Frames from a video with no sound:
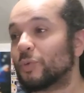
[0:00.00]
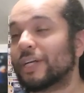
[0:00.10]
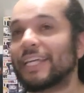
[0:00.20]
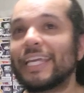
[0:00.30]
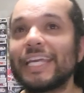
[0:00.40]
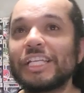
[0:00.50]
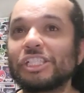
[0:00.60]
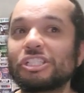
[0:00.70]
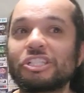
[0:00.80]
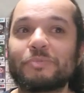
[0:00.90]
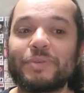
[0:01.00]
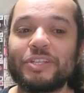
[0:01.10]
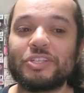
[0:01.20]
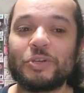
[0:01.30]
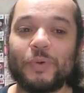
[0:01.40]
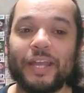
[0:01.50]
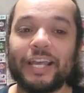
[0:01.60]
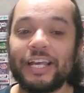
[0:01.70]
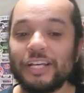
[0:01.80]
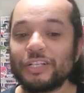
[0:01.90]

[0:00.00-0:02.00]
where he's just been doing